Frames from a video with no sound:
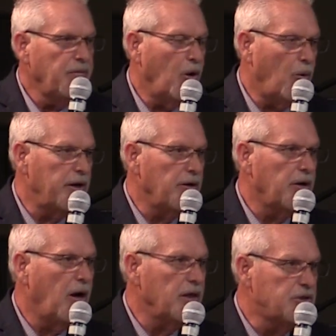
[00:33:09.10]
No wonder
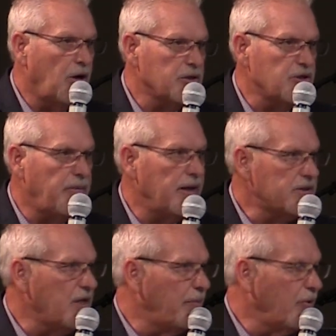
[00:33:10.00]
God talks about
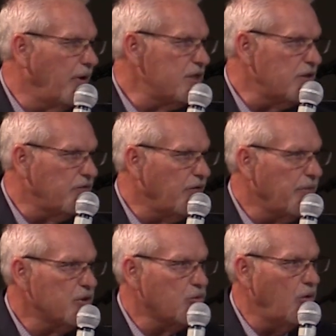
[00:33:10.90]
separation
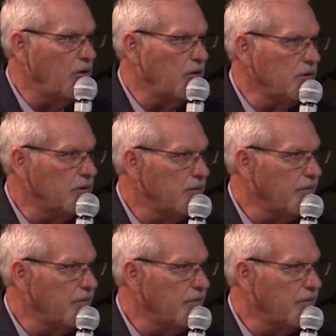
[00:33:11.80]
from this world.